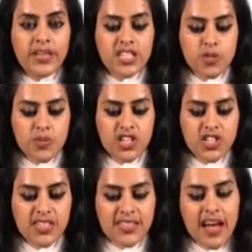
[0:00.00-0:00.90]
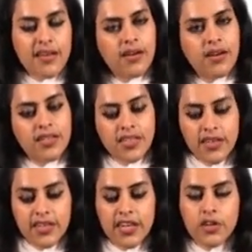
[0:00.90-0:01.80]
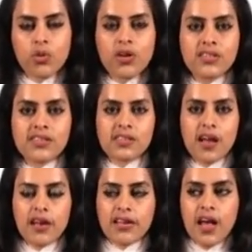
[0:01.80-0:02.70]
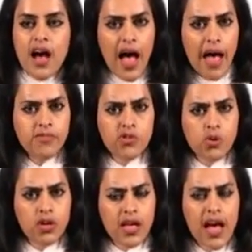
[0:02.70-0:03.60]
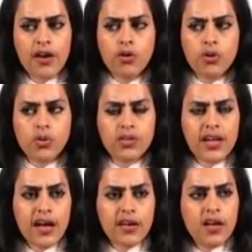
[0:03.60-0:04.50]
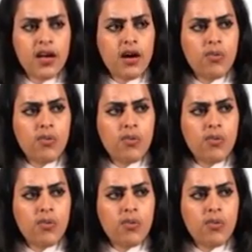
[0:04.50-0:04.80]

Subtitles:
Omit expressions that hurt, irritate or insult. I'm sorry, I don't know that.